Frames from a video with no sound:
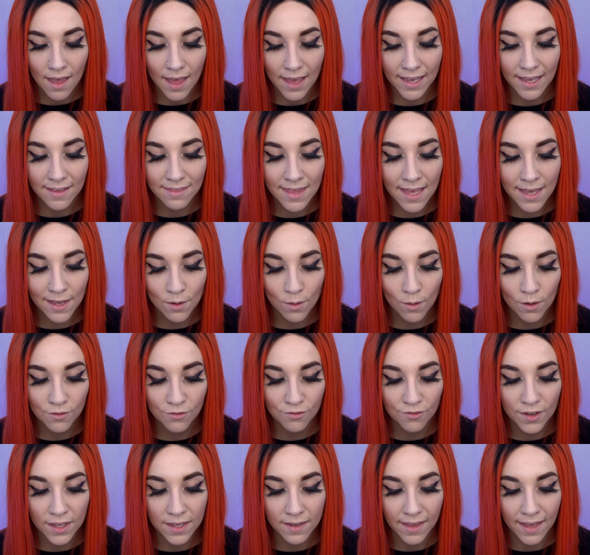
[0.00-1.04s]
I get that cold
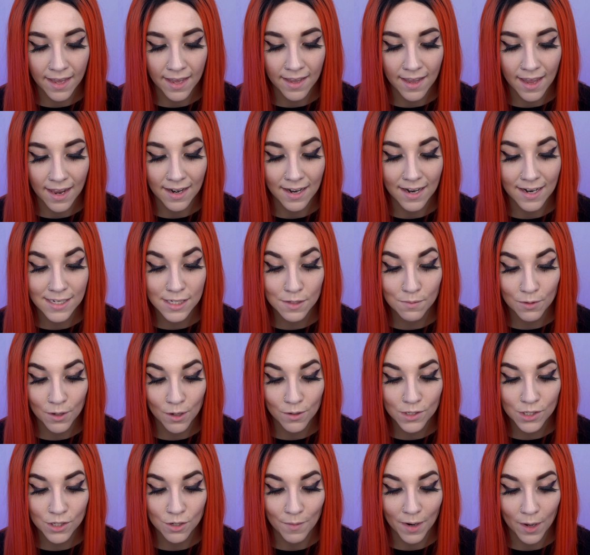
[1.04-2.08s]
feeling and it
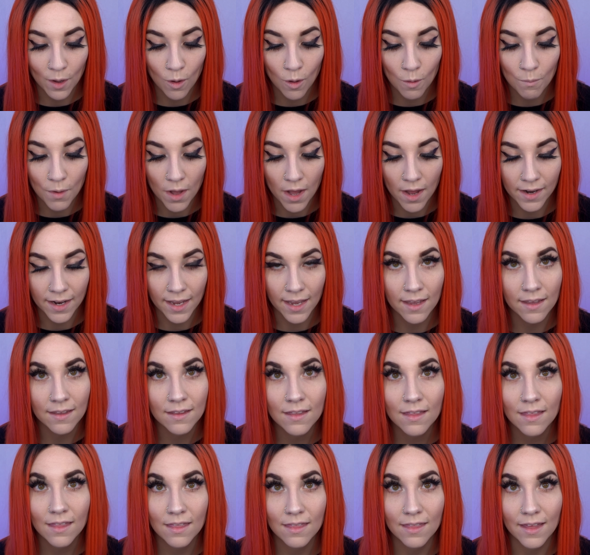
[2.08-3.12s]
explodes through my whole body.
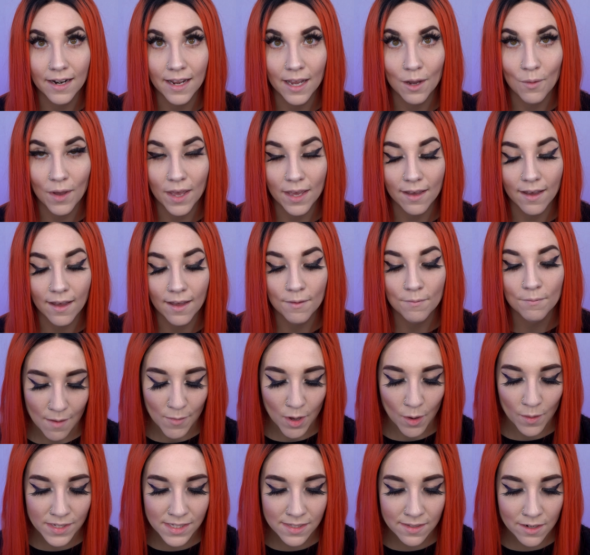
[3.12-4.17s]
Then I wake up.
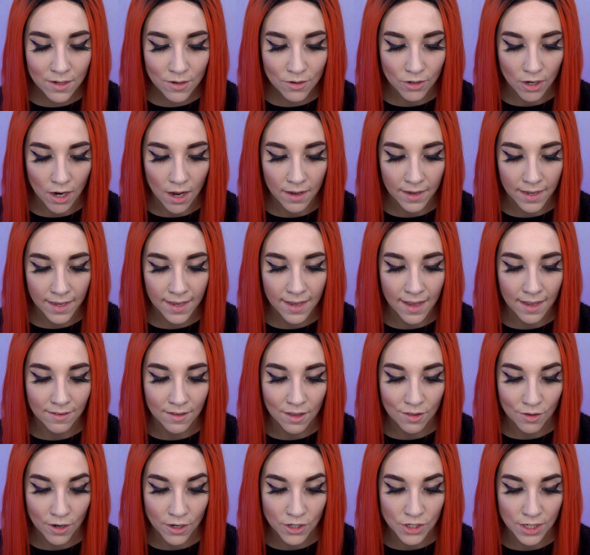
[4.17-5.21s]
I'm always a little groggy and
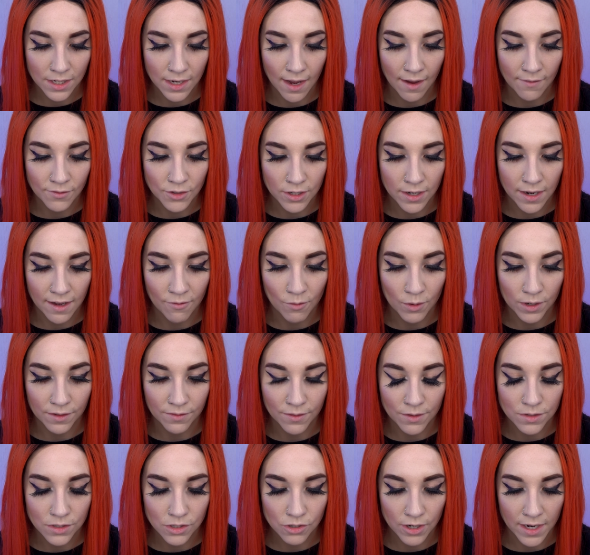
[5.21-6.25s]
lethargic after I have one of
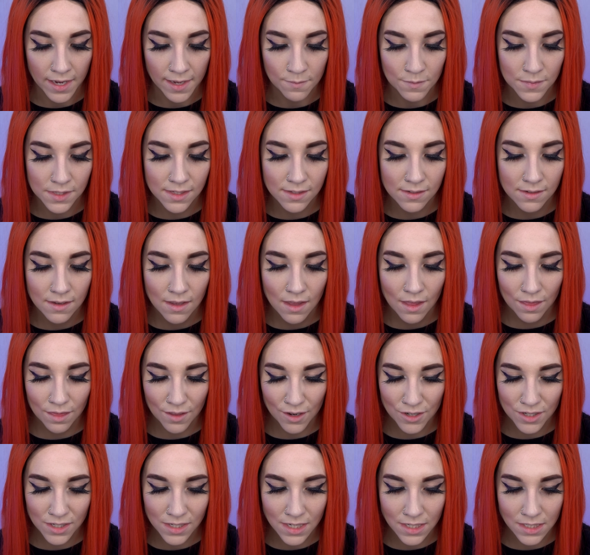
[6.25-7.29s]
those dreams.
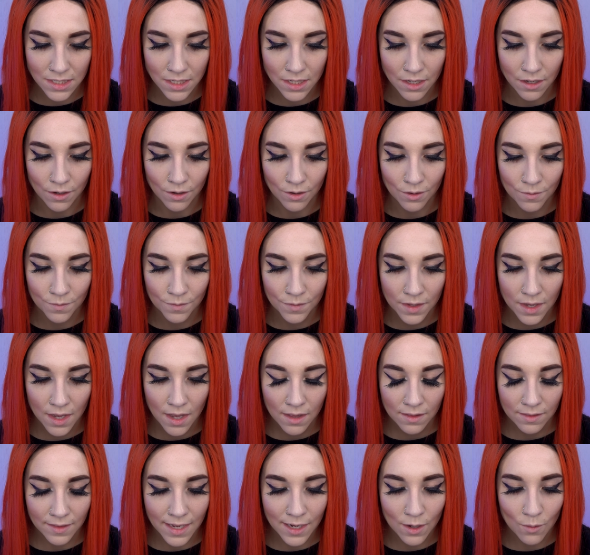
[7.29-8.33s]
Thirsty too,
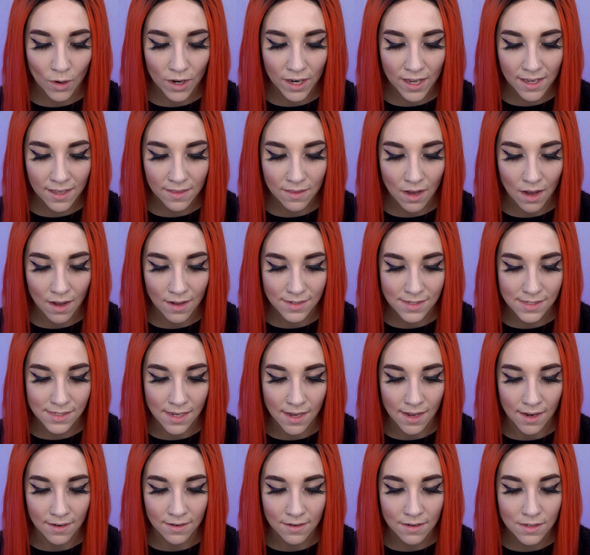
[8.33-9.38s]
like working in the hot
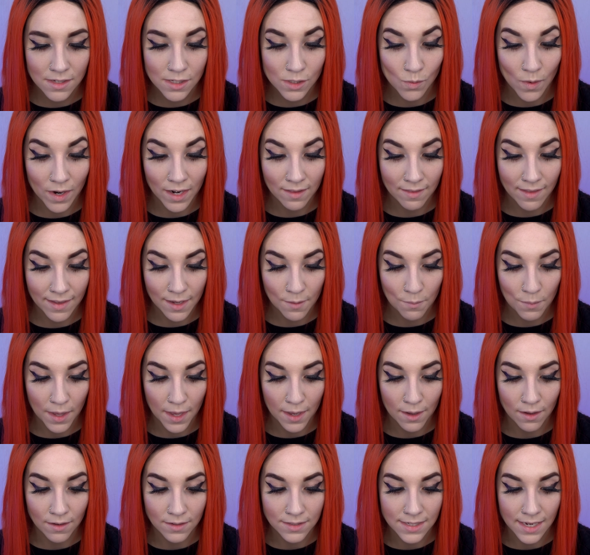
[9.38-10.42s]
sun, sweating like a
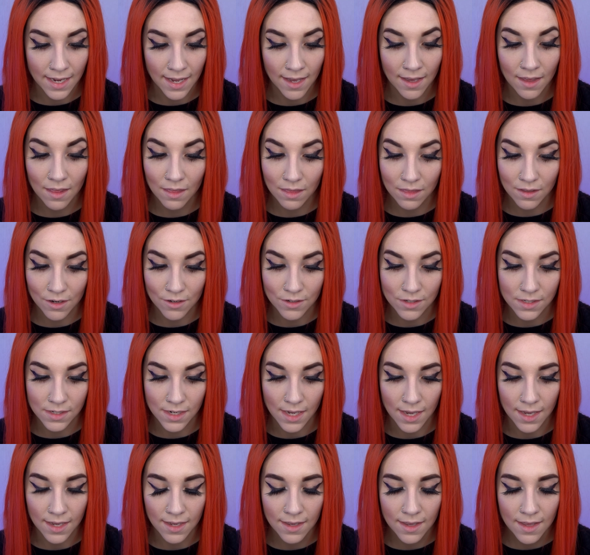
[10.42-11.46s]
pig all day,
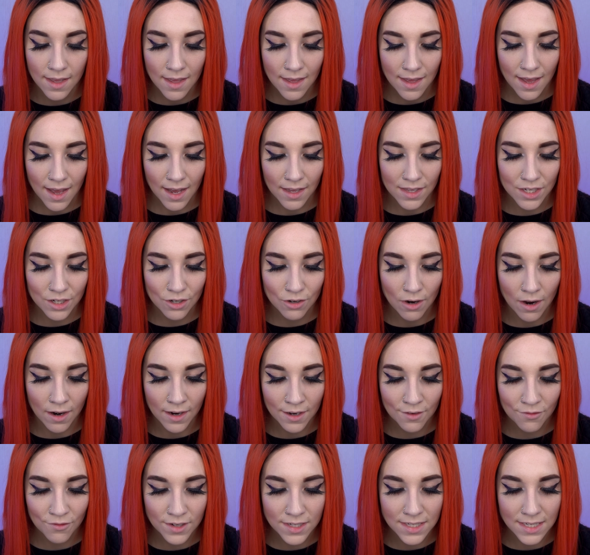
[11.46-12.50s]
thirsty. And the
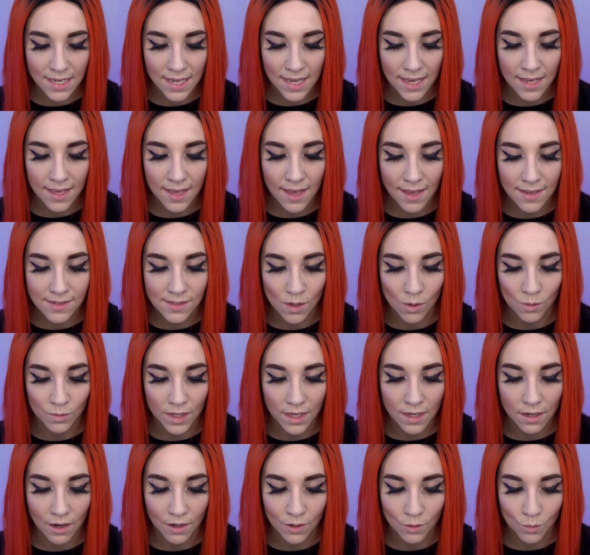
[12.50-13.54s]
chronic fatigue has
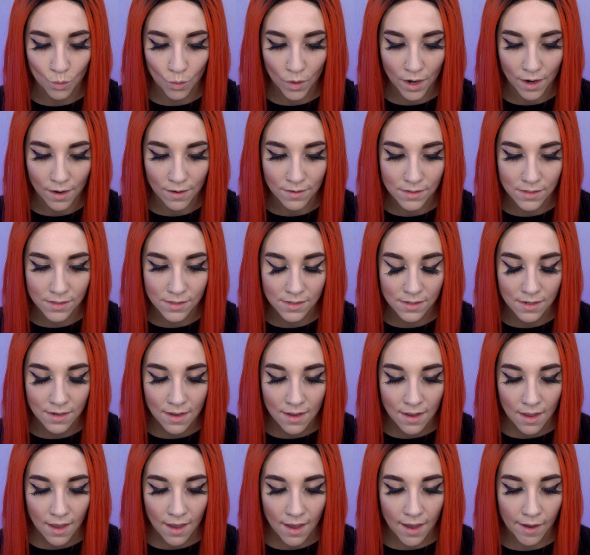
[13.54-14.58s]
only gotten worse.
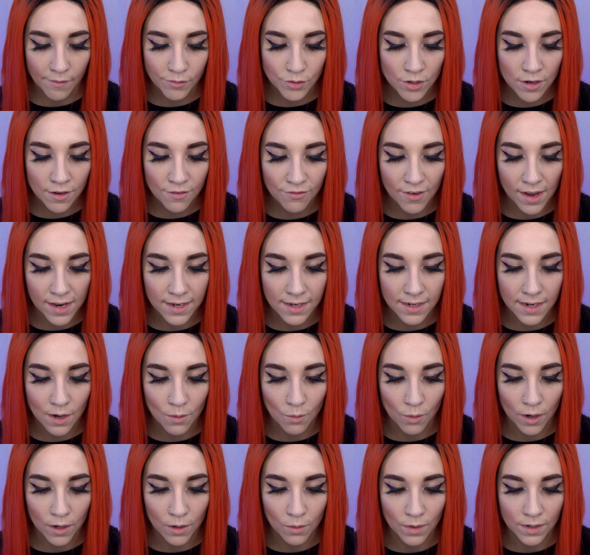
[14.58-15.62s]
After I fainted
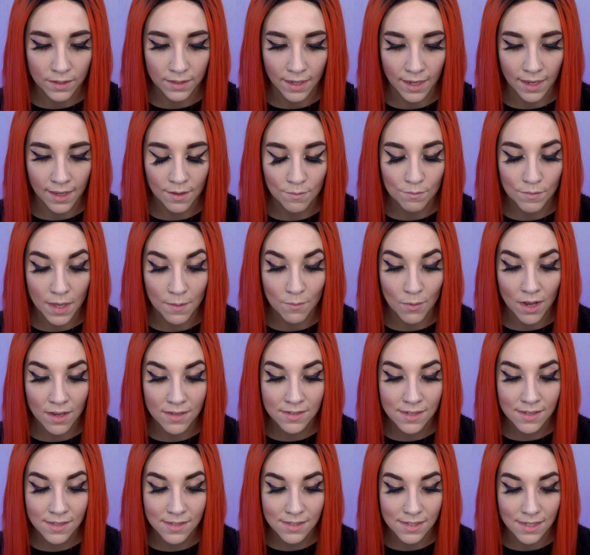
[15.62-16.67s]
at work one night, my
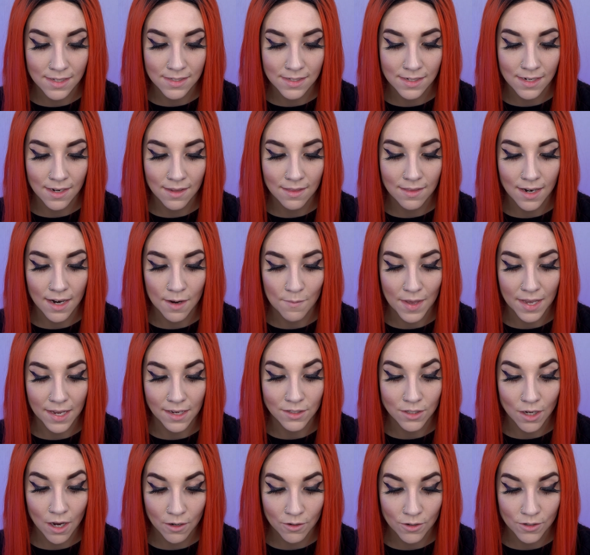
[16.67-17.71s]
boss insisted that I make a
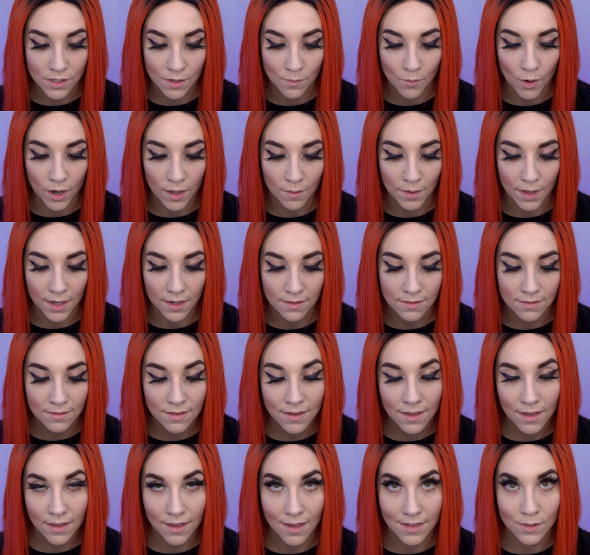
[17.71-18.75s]
doctor's
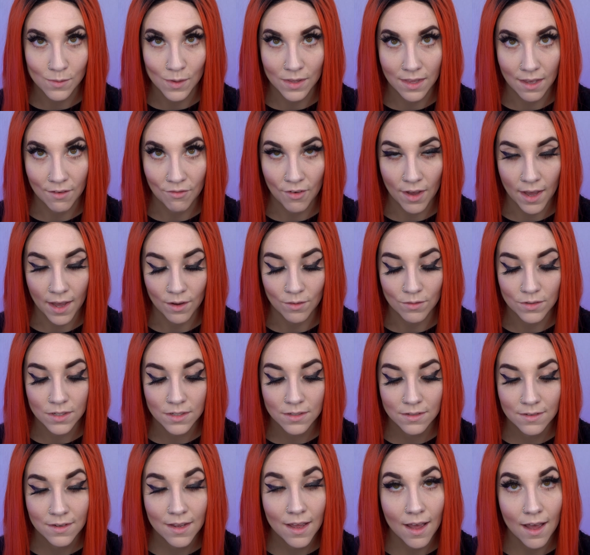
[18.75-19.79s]
appointment. Guess what they found?
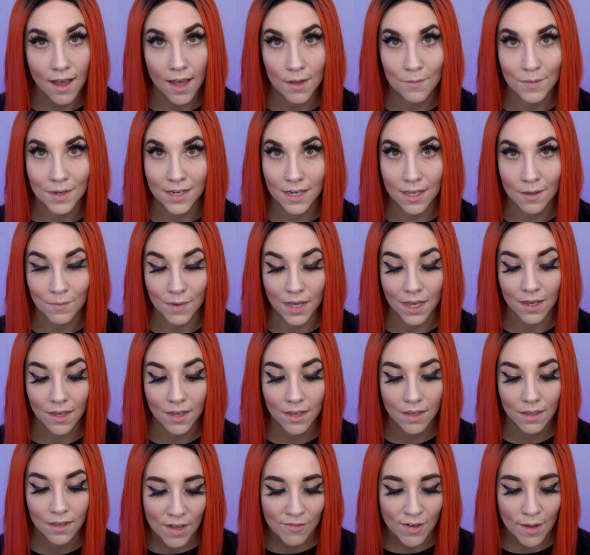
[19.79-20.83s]
I'm
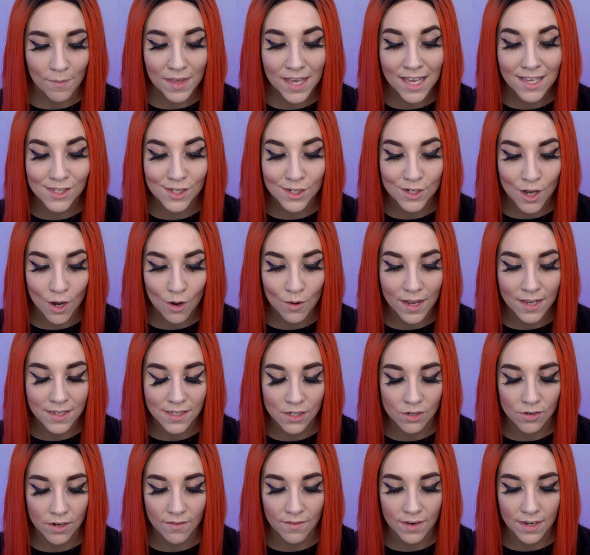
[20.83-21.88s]
anemic. My family has no
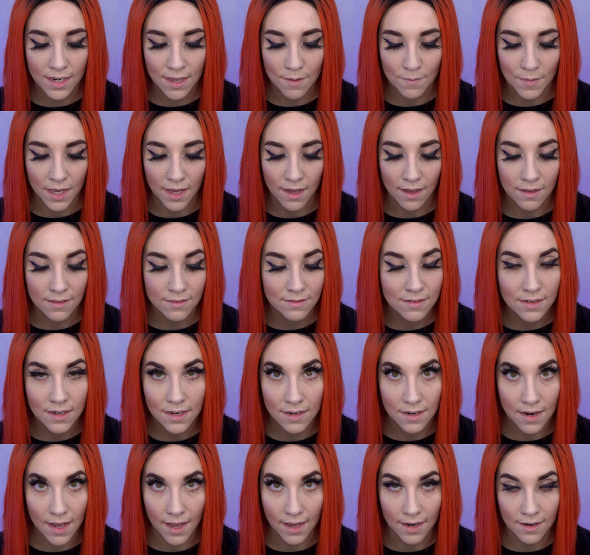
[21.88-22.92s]
history of anemia,
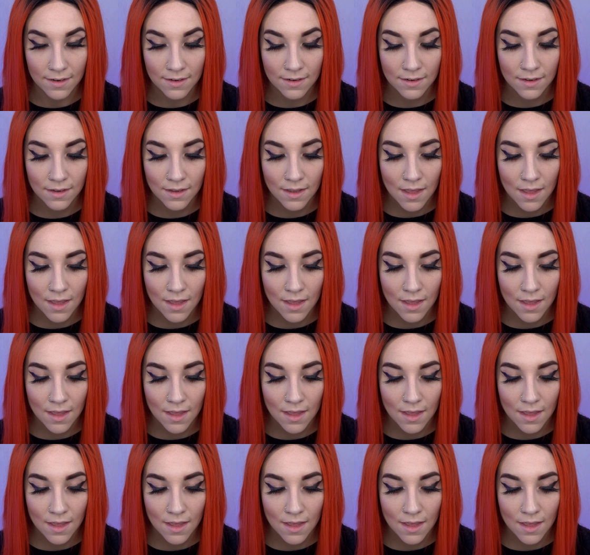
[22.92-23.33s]
none.